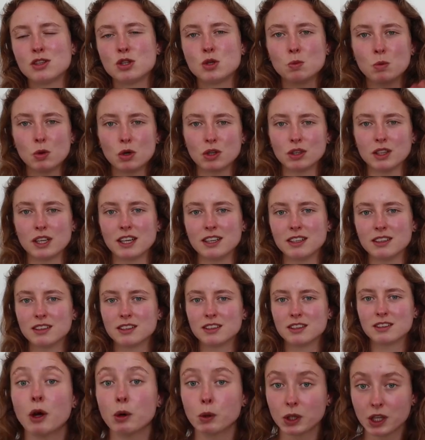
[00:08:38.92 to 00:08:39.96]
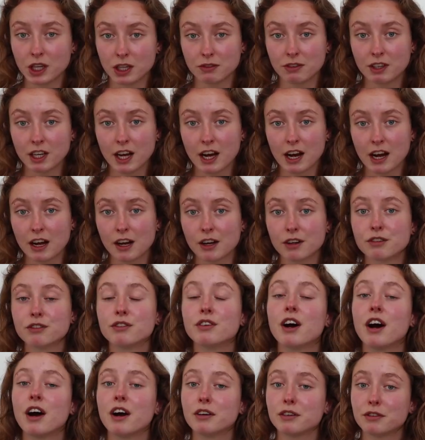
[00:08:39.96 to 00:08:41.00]
to more light. Now here we have
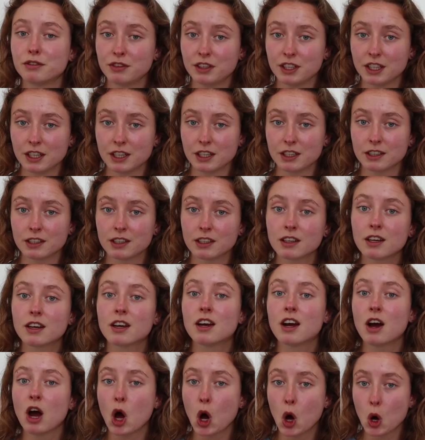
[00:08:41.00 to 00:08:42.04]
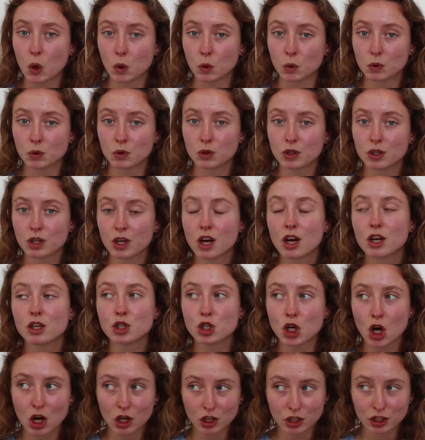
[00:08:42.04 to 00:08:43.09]
a vegan oat
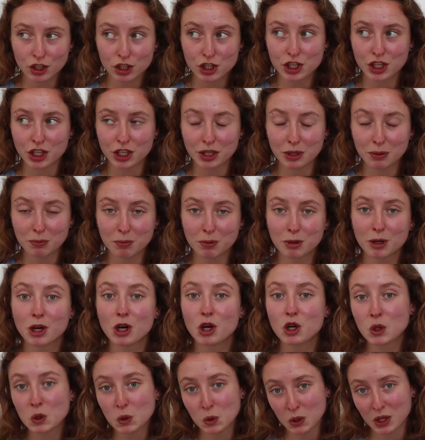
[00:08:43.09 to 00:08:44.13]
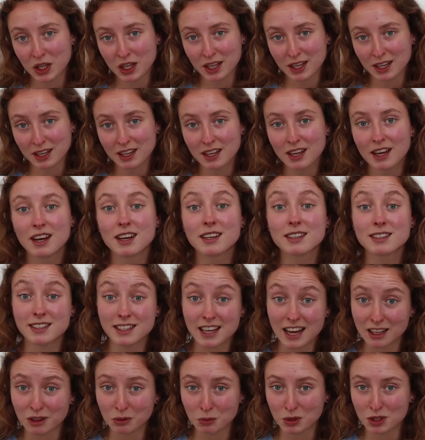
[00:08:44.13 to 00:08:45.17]
chocolate chip cookie
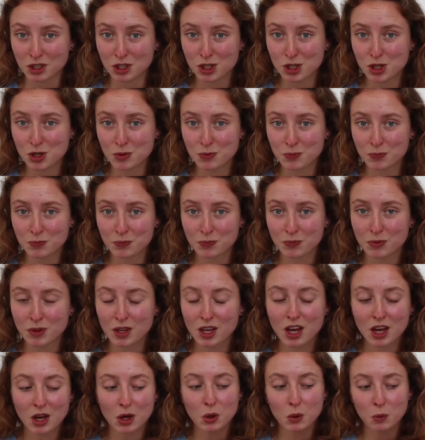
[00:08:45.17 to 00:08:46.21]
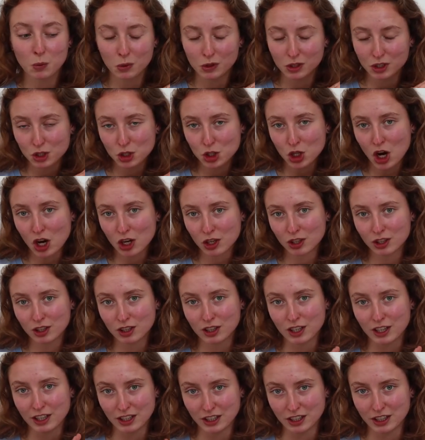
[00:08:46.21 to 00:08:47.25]
sandwich with a chocolate
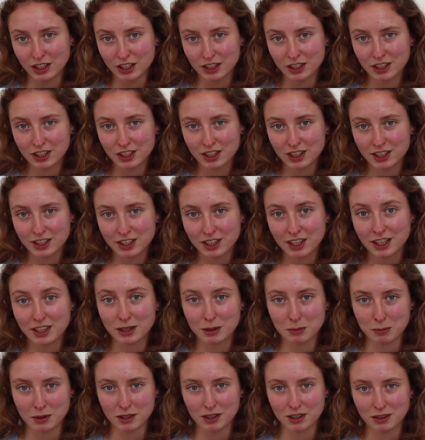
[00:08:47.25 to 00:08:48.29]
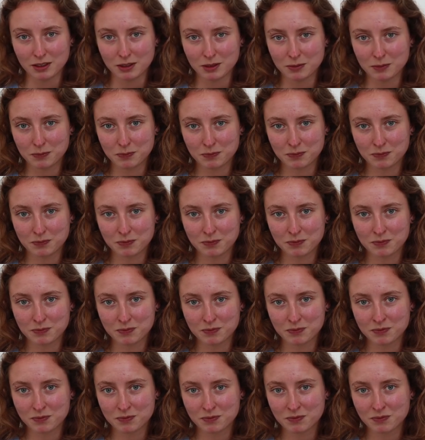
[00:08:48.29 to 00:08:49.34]
layer in the
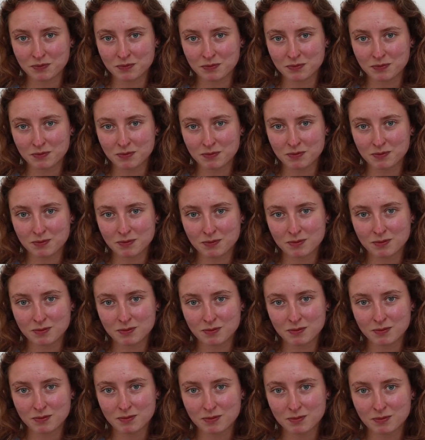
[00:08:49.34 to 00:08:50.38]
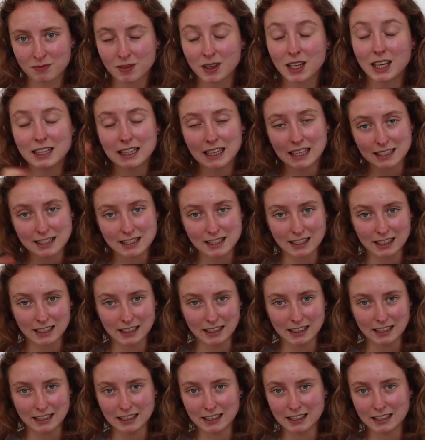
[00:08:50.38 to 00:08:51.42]
middle. Let that
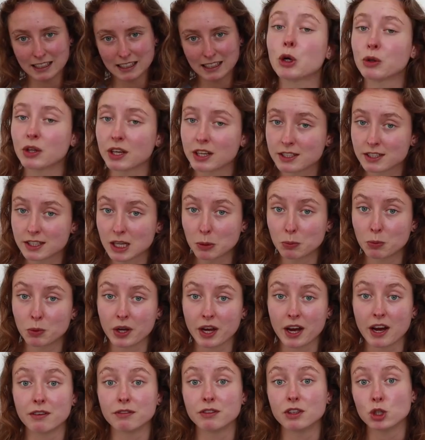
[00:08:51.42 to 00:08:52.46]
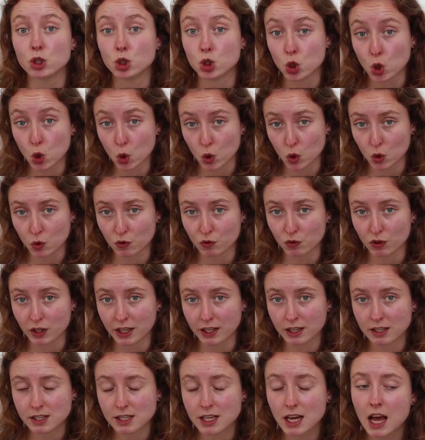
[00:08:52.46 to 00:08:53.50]
sink in. Now next up we have the choco
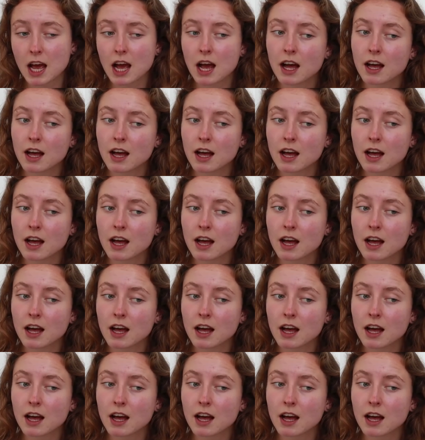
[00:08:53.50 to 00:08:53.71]
flakes.